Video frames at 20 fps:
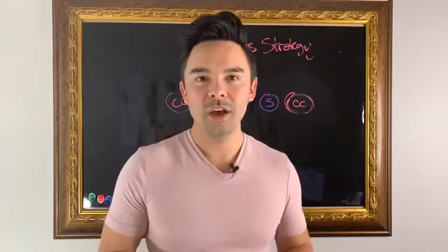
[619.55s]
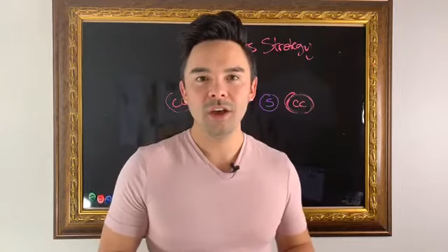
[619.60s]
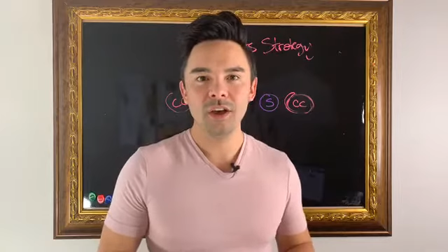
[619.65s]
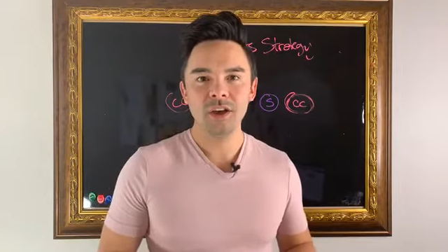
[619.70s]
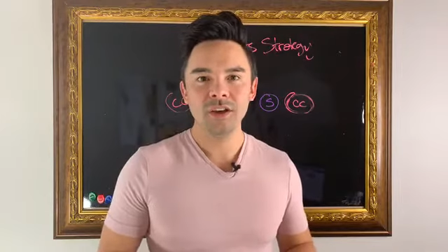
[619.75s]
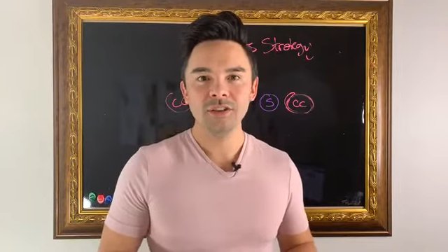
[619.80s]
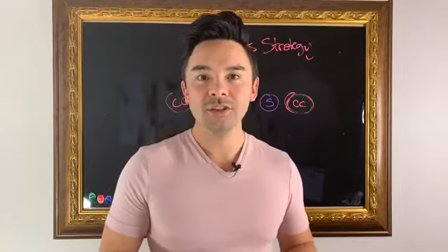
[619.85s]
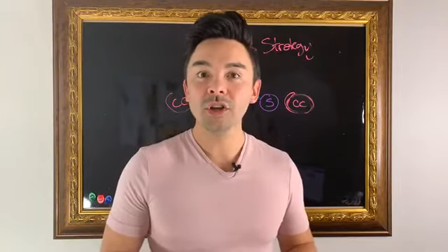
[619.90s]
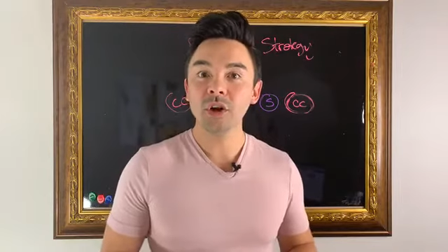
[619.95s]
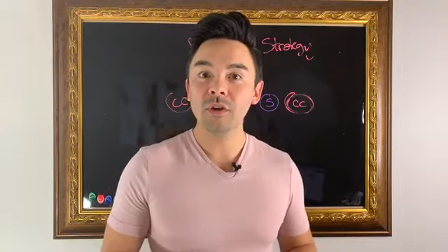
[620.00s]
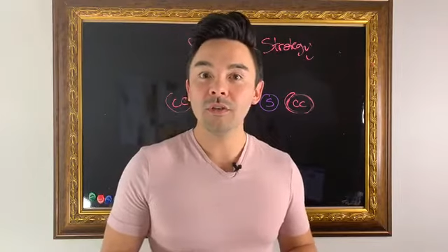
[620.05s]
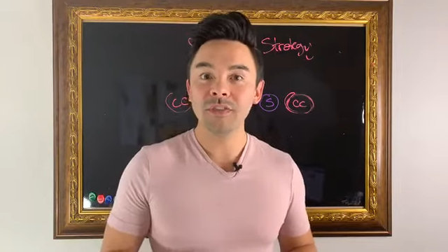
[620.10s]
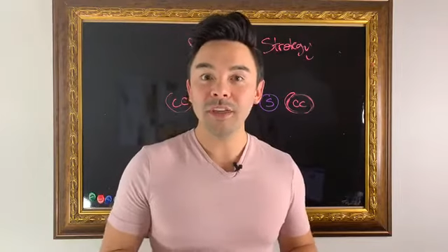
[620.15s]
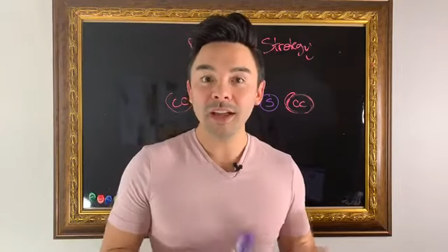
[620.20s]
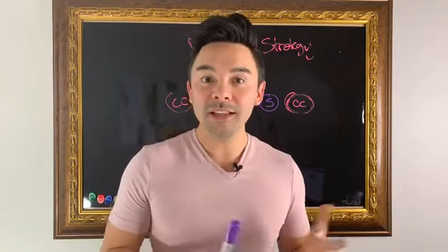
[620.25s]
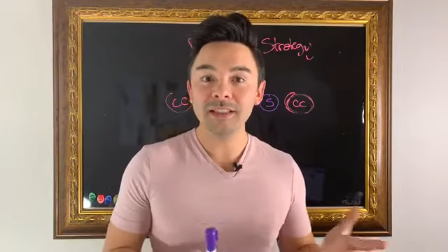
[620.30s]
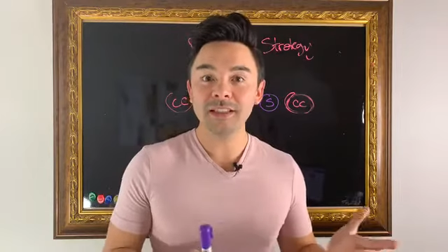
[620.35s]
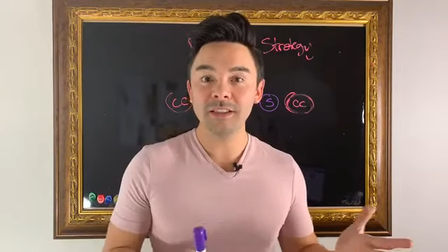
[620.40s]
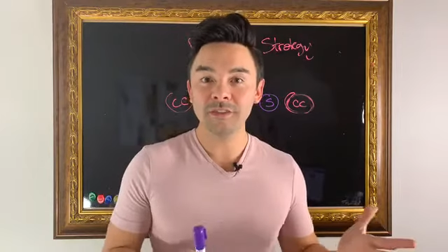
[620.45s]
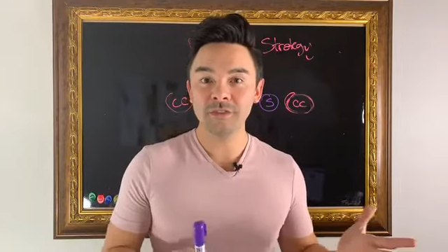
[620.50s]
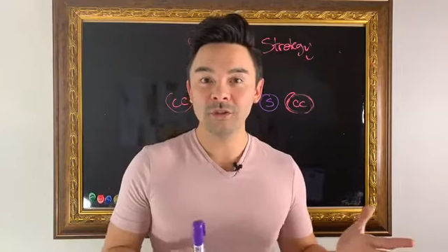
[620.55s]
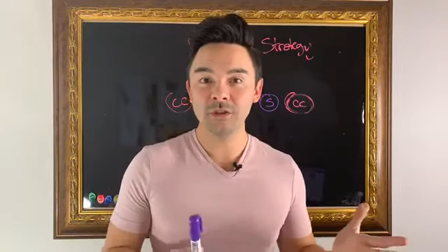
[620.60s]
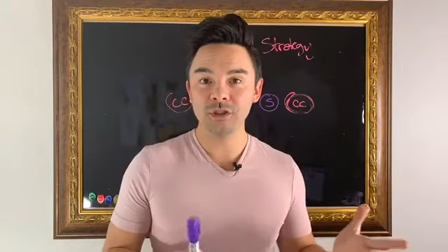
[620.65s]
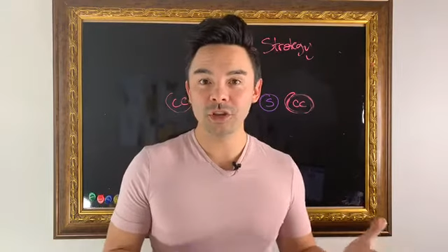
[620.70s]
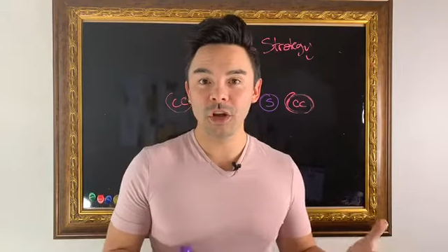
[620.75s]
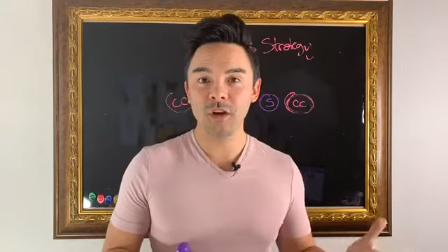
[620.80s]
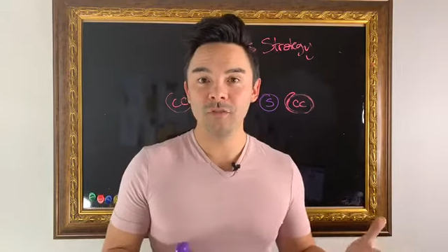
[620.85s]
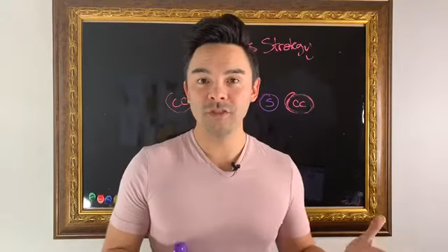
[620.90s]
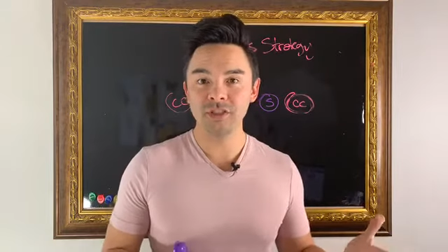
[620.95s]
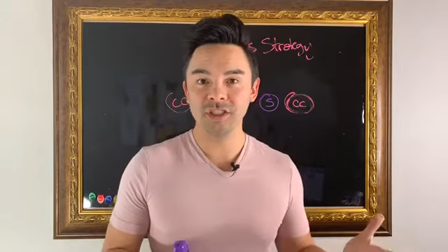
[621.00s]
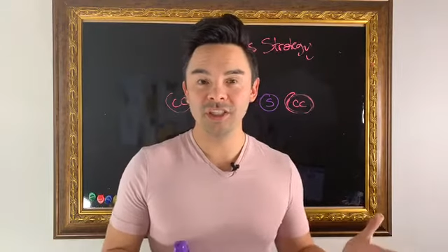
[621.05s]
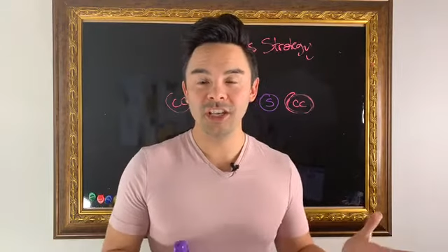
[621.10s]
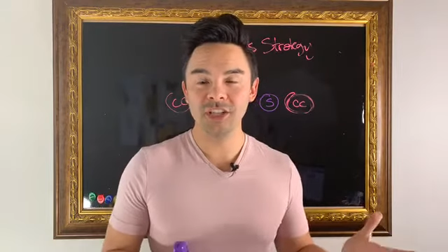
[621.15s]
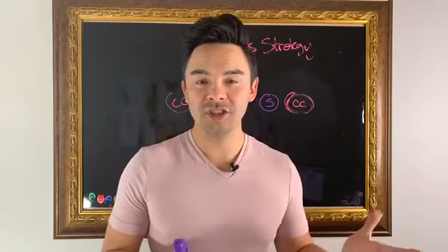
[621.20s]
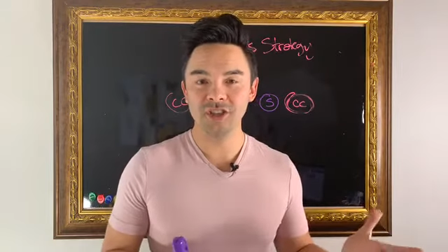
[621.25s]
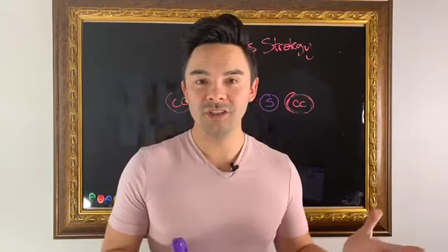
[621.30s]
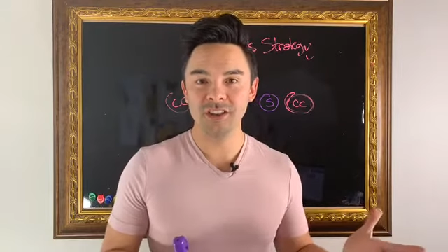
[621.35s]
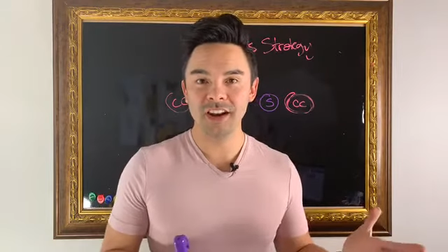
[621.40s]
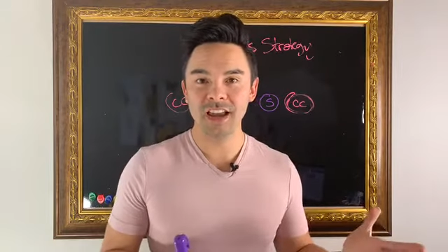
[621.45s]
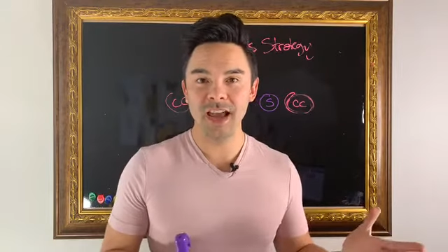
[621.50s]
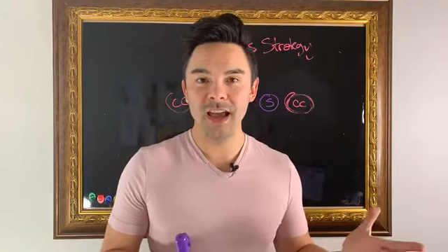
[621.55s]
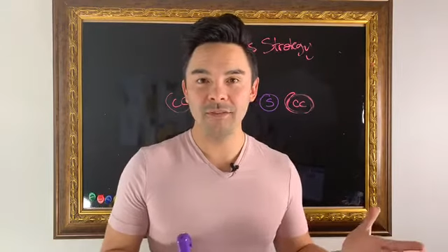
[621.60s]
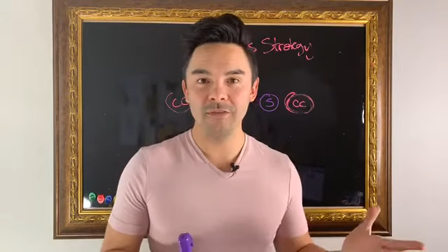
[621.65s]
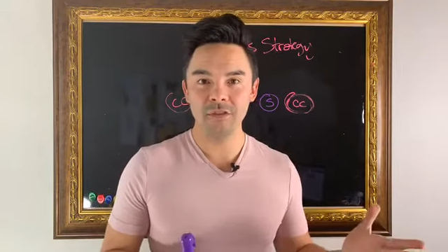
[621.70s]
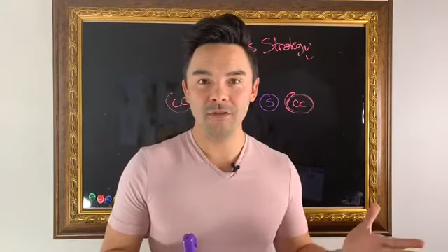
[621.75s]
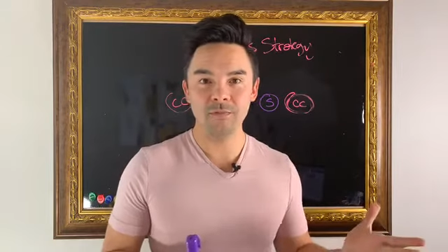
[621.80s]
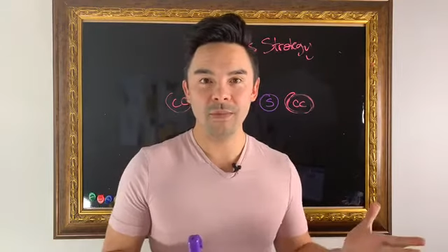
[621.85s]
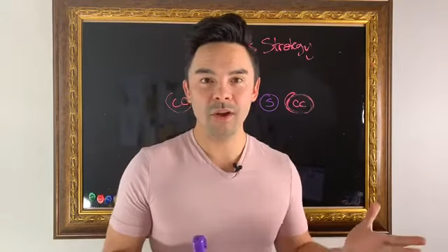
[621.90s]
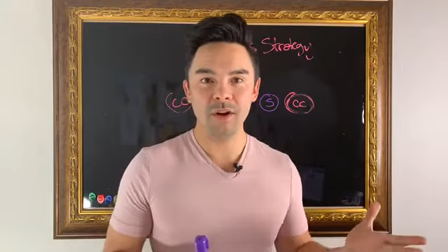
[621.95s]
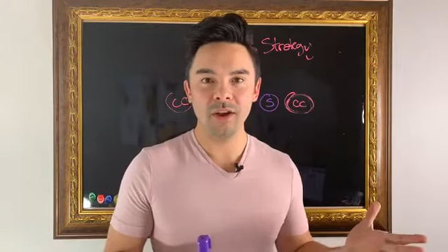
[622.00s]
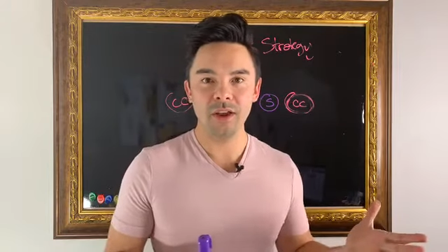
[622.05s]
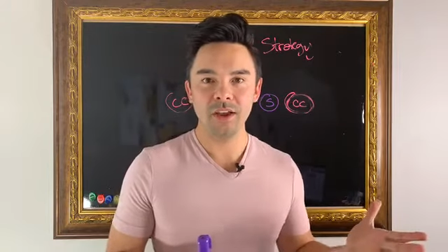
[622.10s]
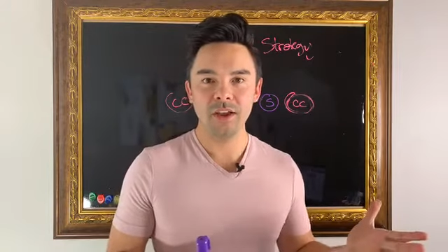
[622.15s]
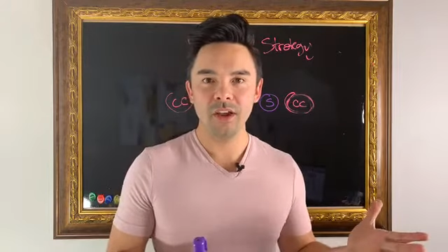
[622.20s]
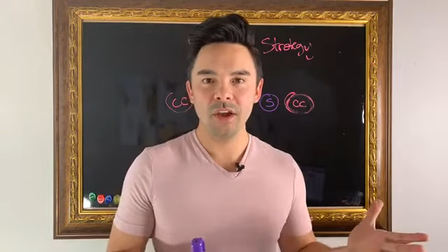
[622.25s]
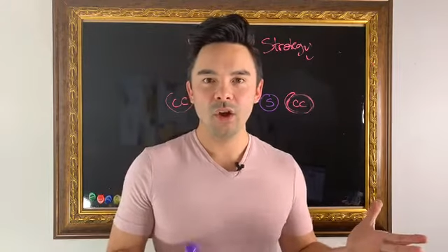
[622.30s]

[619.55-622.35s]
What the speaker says: So that's the first conversation that I have with Mary.